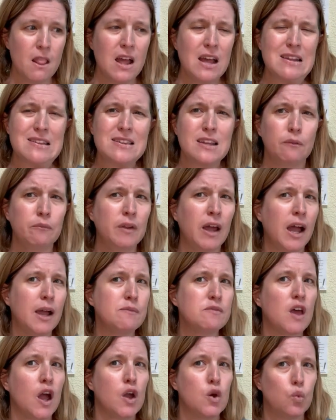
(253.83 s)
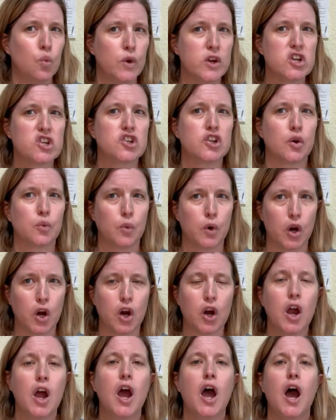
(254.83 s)
sometimes I wish there
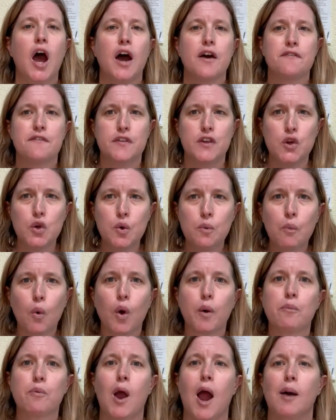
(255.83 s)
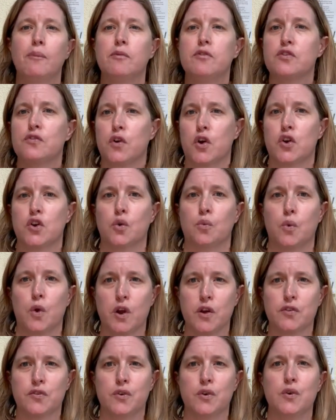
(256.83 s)
were a few more problems for her to
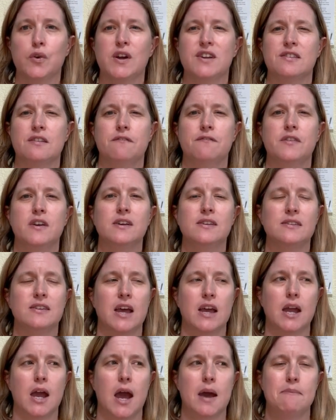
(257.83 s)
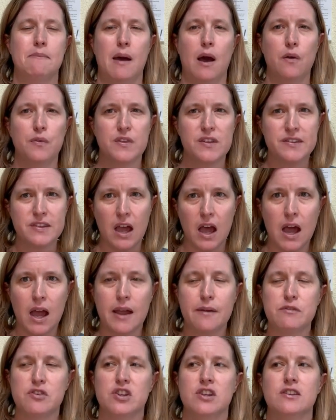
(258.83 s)
work through because it feels like about the
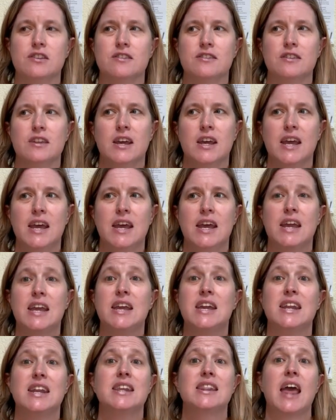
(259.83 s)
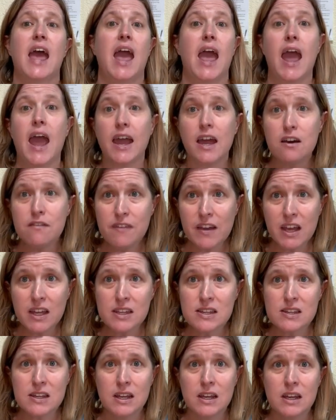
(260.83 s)
time she's getting the hang of
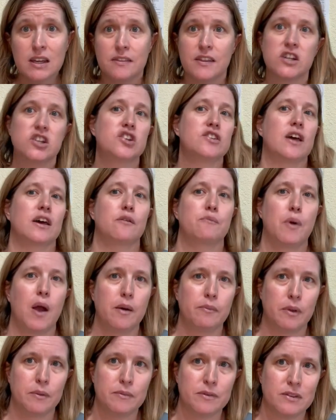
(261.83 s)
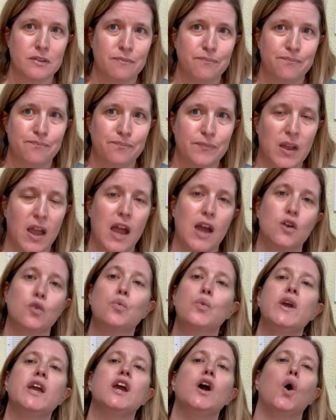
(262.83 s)
it, then she's out of problems.
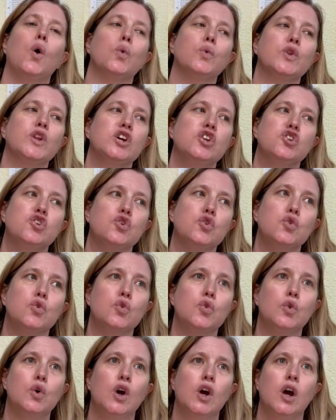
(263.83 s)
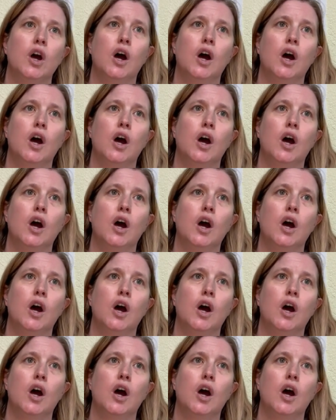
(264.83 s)
And we only do